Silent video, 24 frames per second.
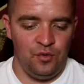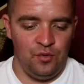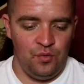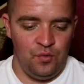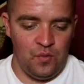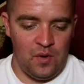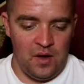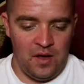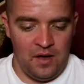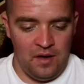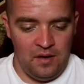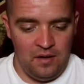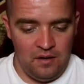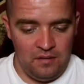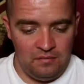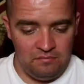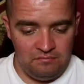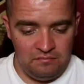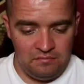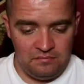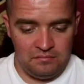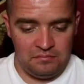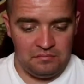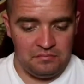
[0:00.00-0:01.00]
where
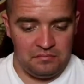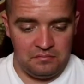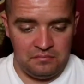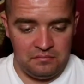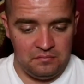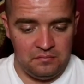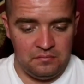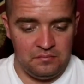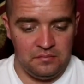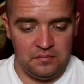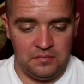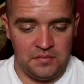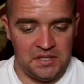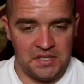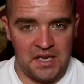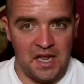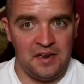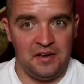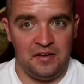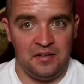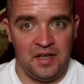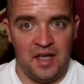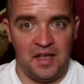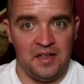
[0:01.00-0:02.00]

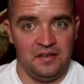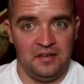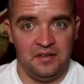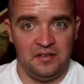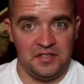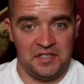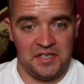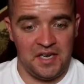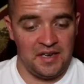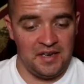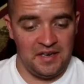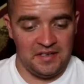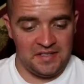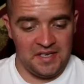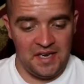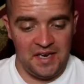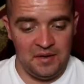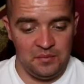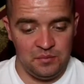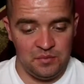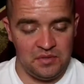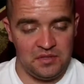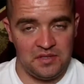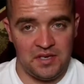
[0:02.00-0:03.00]
state the
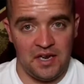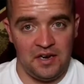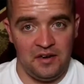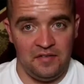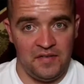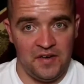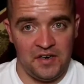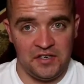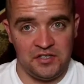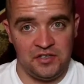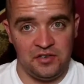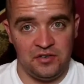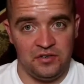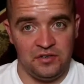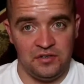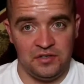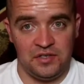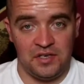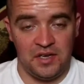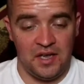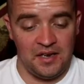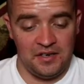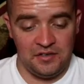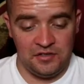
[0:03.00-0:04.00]
teams, state the
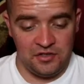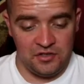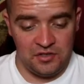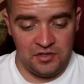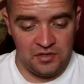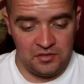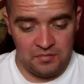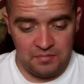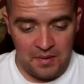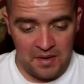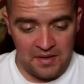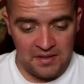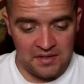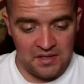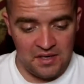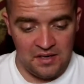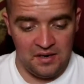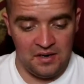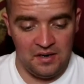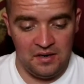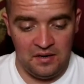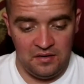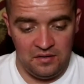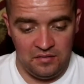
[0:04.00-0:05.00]
fixtures, and just
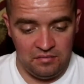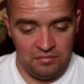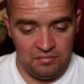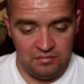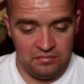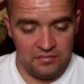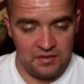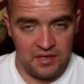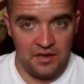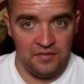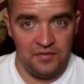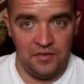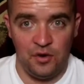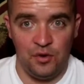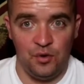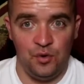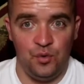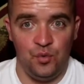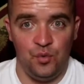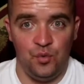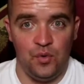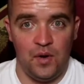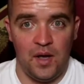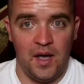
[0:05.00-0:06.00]
basically give
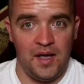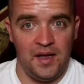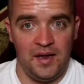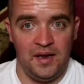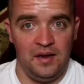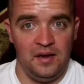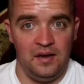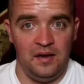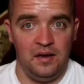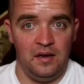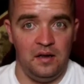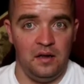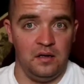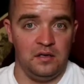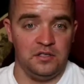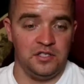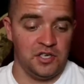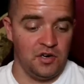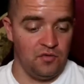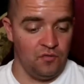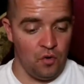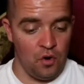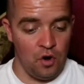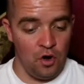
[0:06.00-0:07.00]
you a
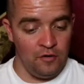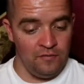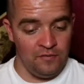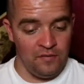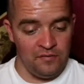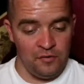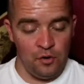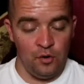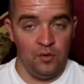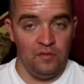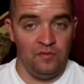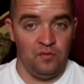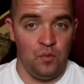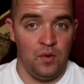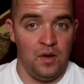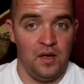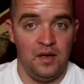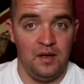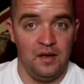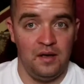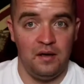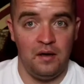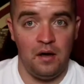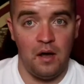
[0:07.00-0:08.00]
general overview of
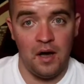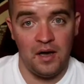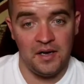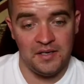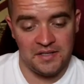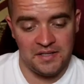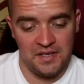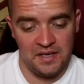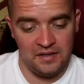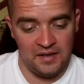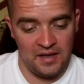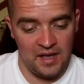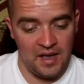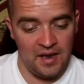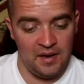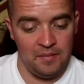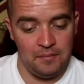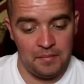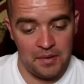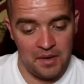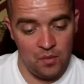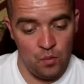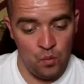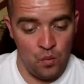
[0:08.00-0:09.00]
where I see the
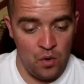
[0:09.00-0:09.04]
game being